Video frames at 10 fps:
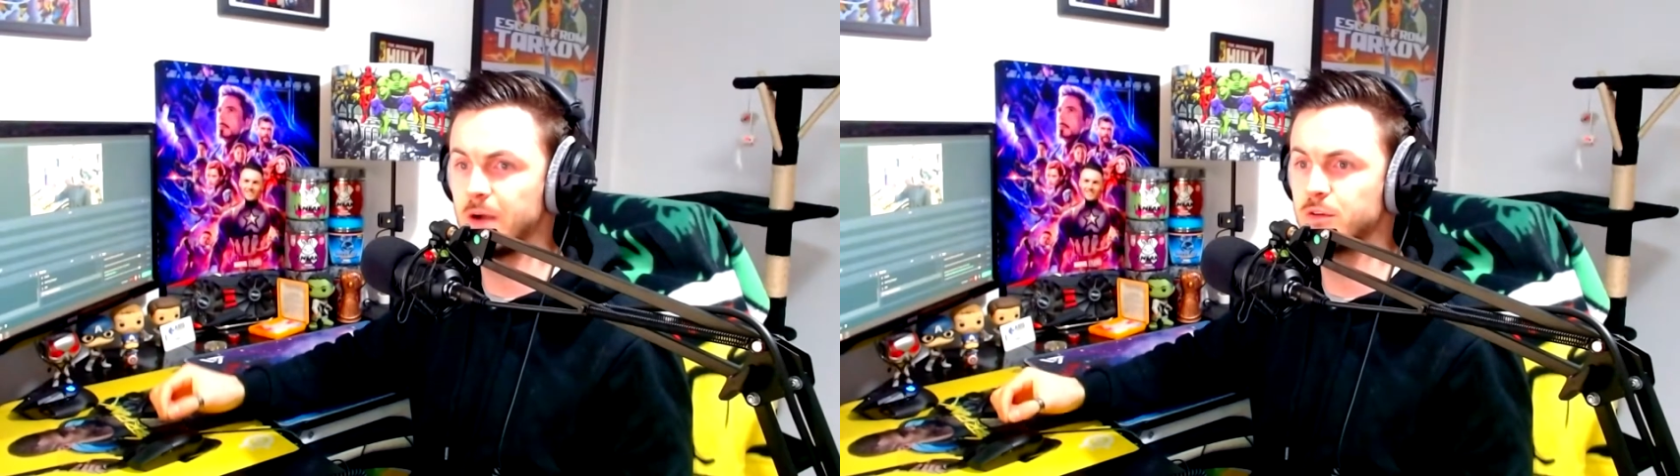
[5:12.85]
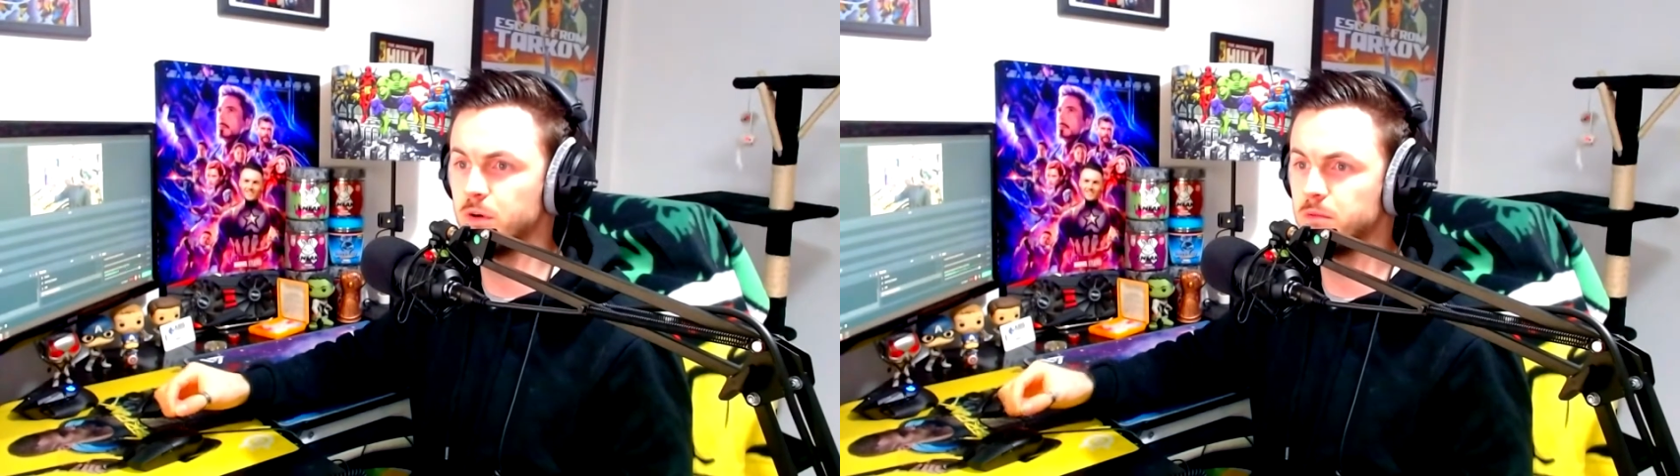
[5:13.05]

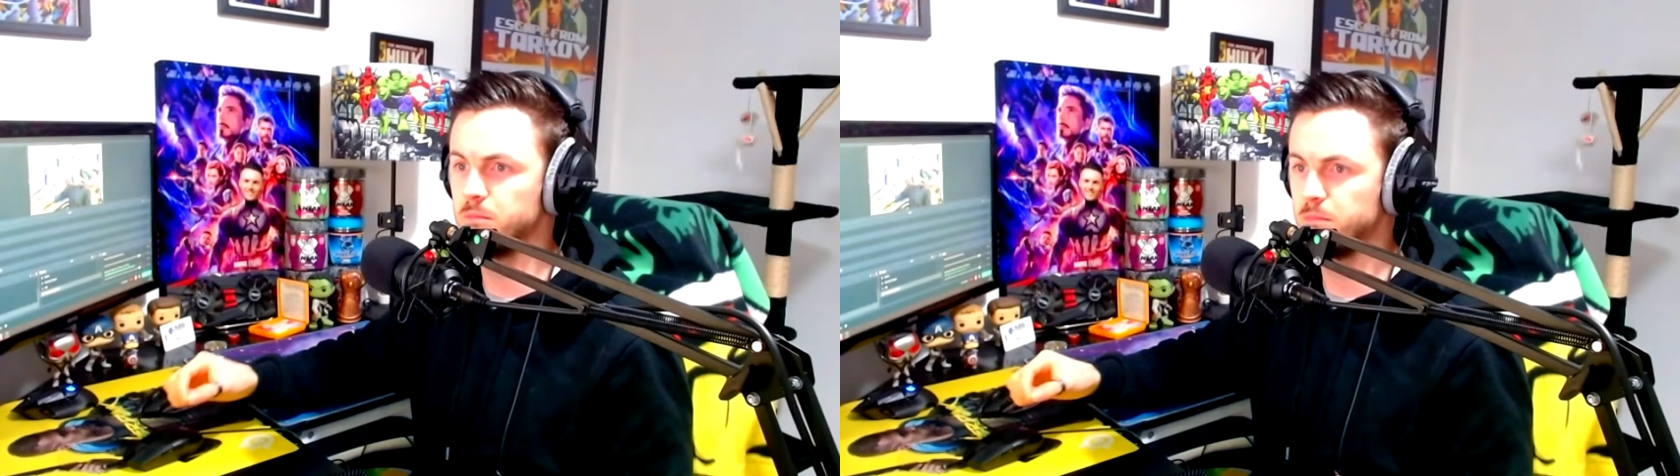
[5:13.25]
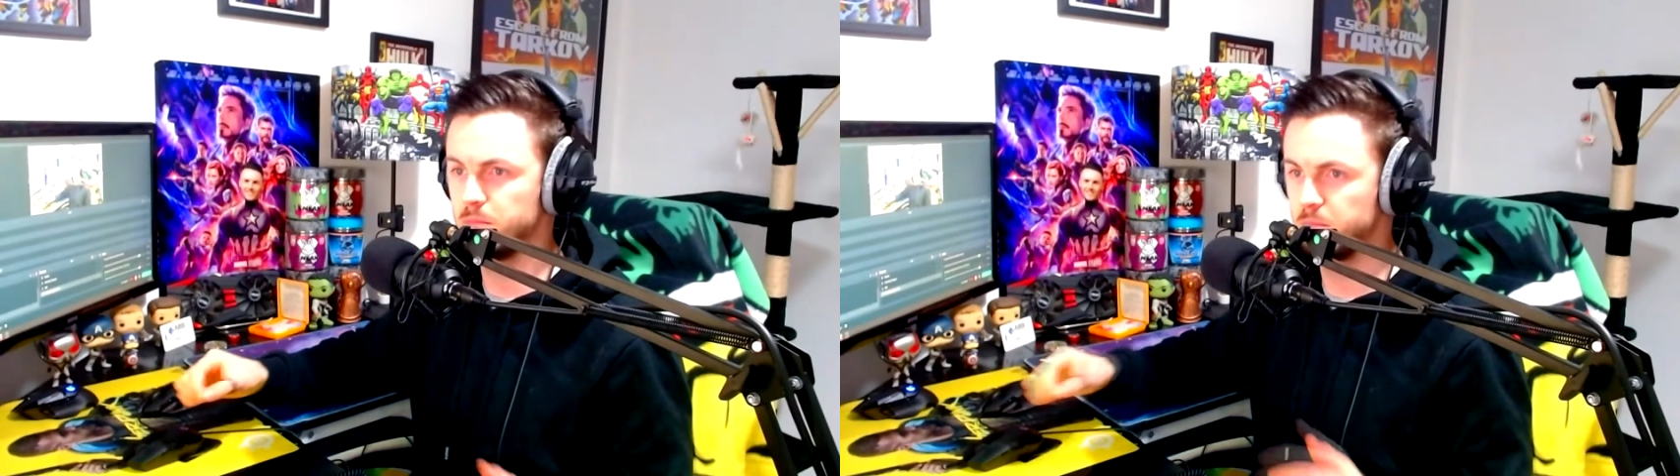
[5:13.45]
button
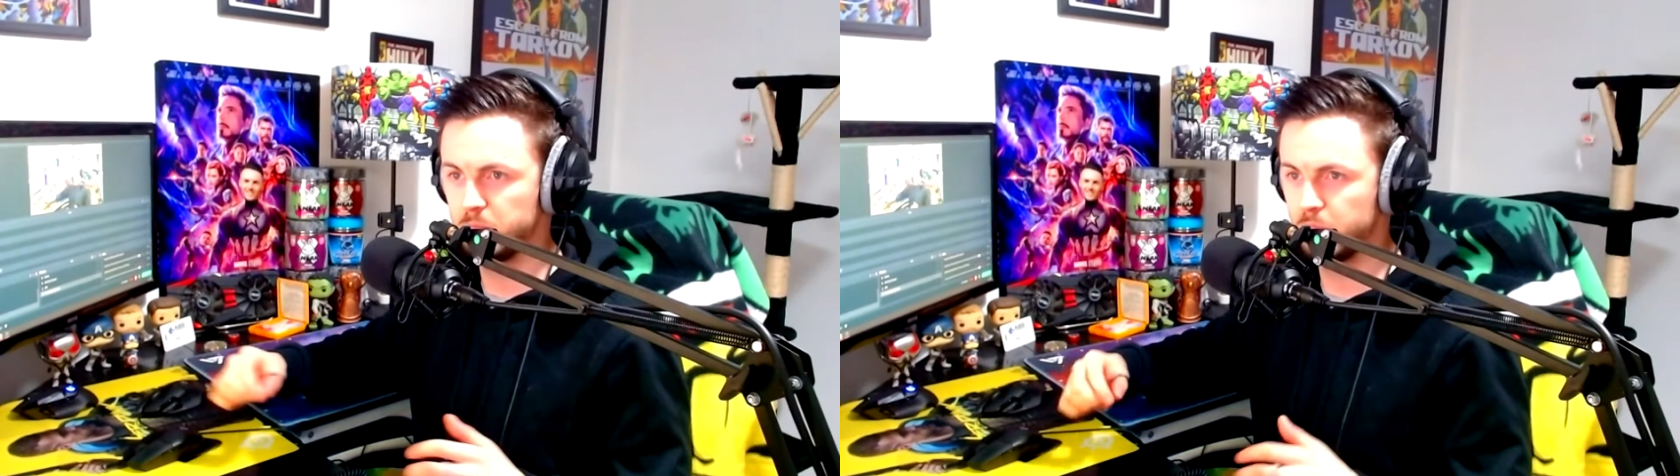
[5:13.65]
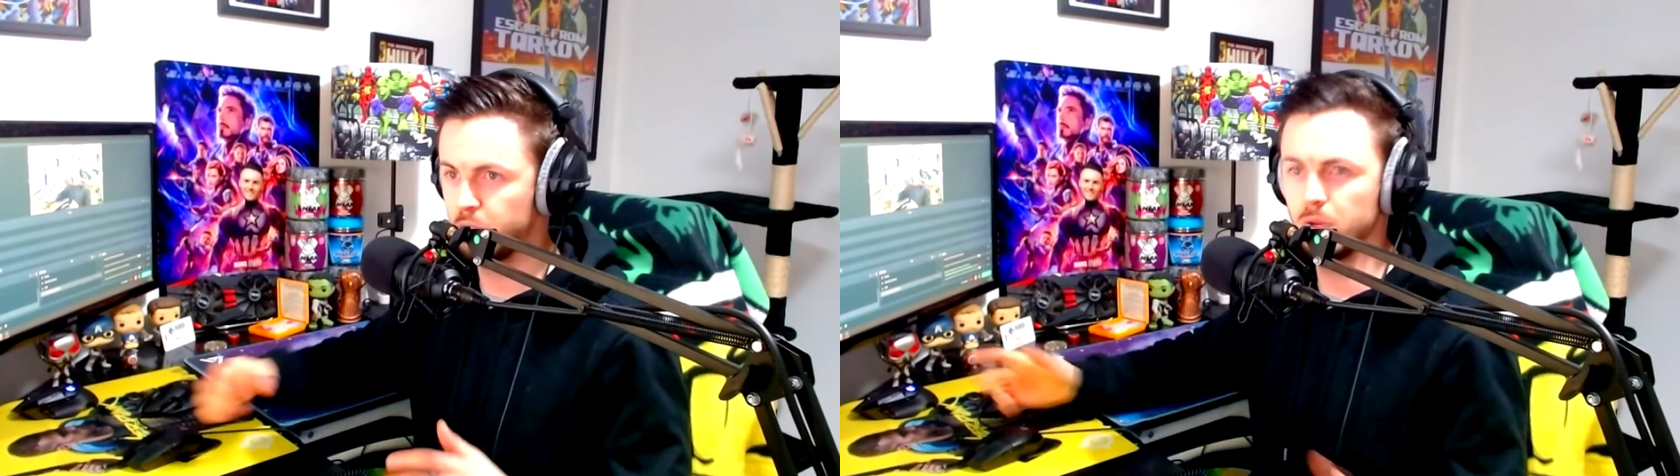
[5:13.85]

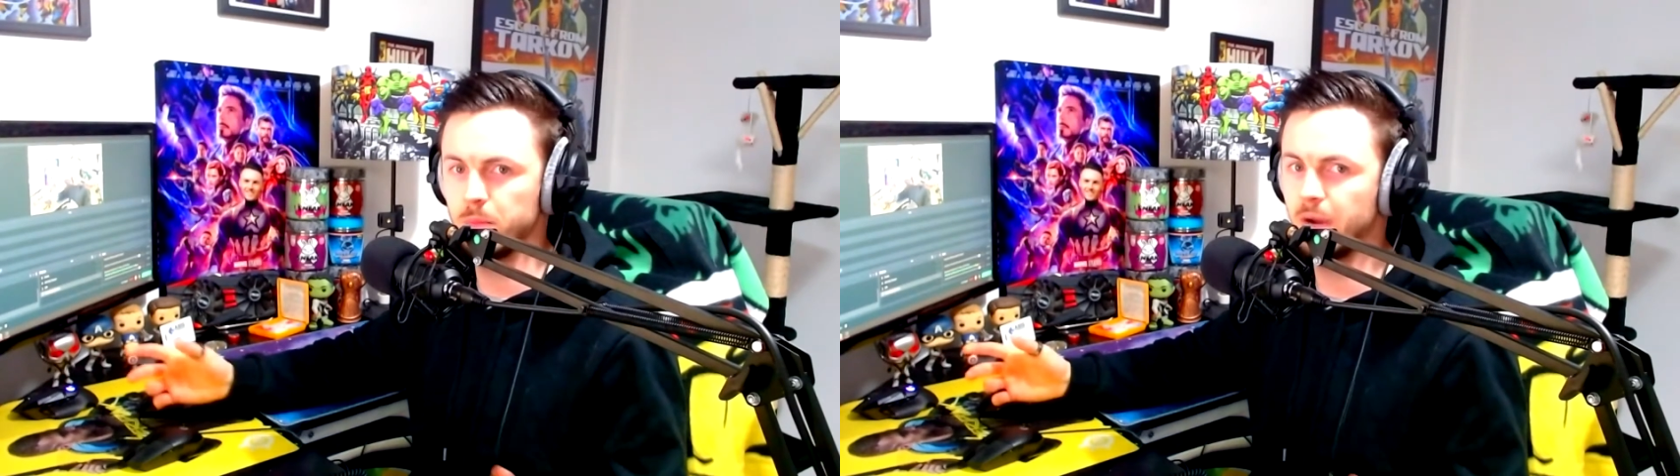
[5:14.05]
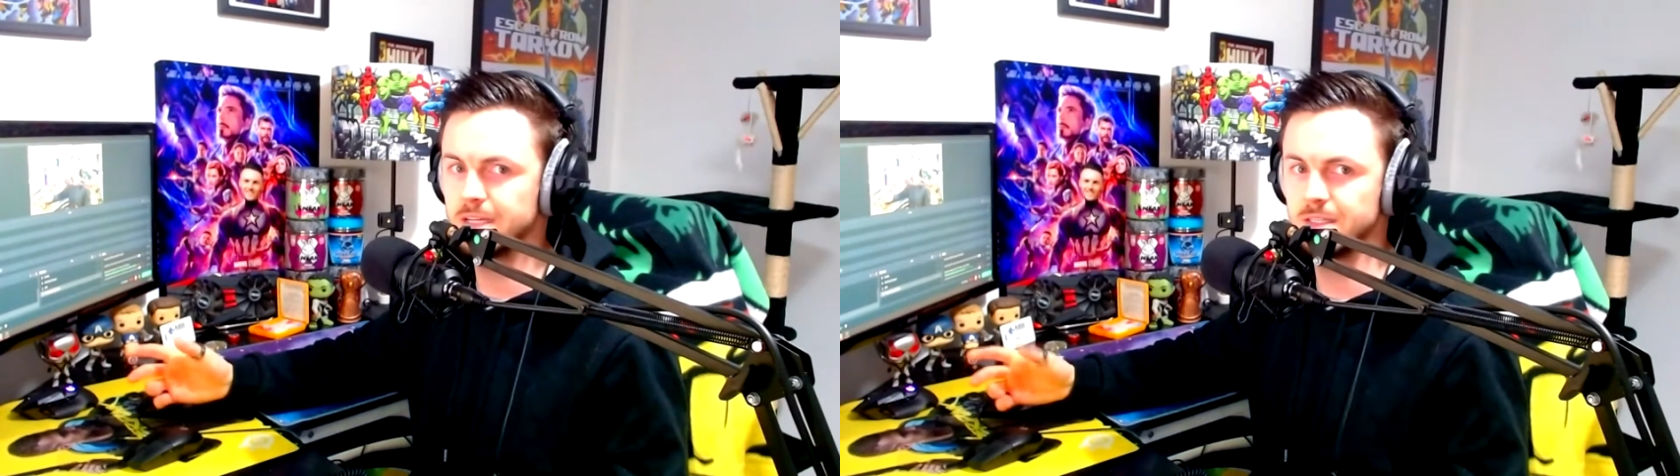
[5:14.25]
purely by
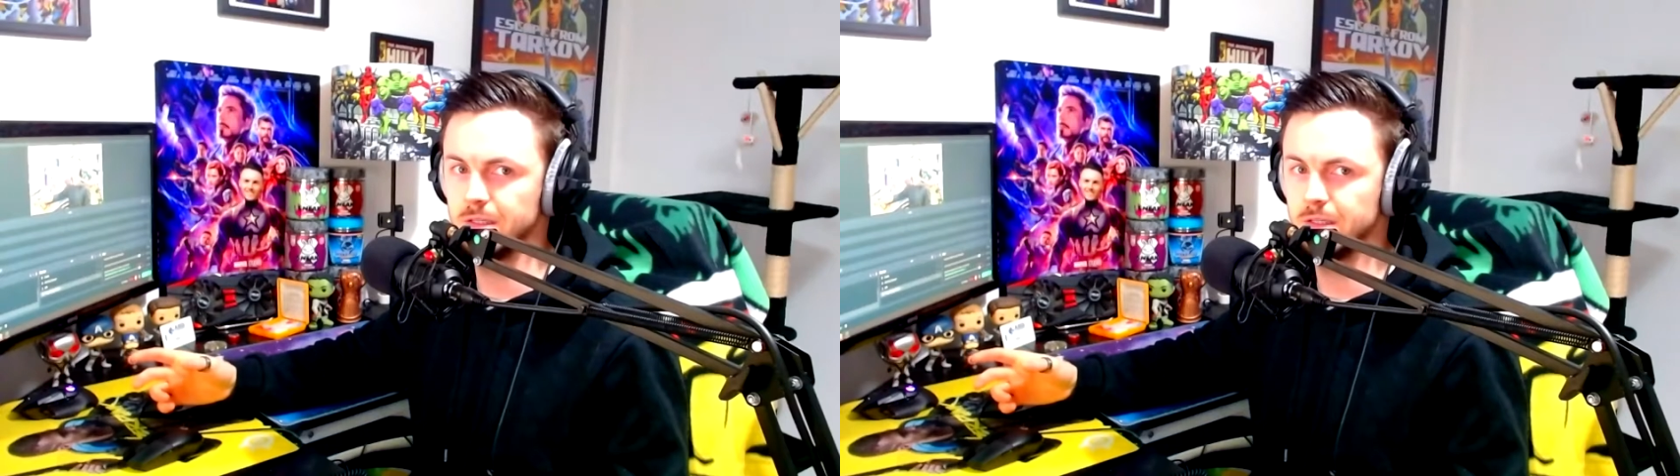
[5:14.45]
accident,